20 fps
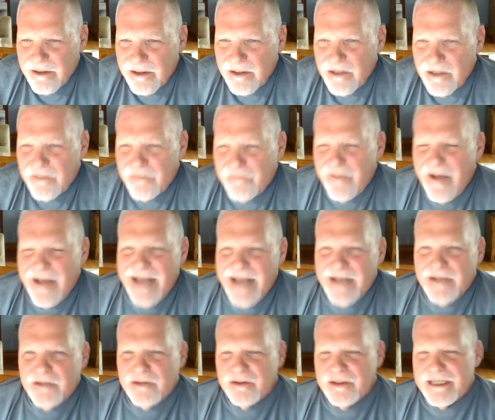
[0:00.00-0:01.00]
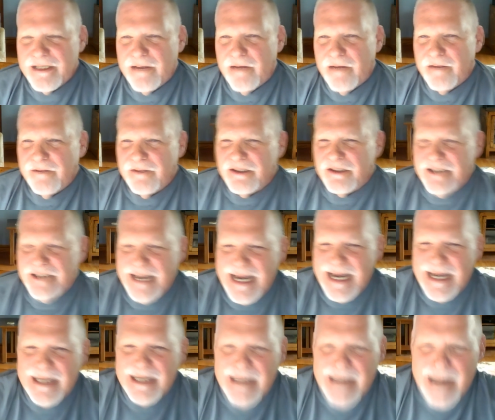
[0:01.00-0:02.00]
confine yourself to
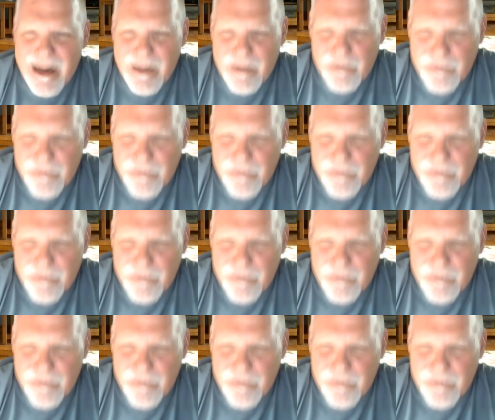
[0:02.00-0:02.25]
staking out a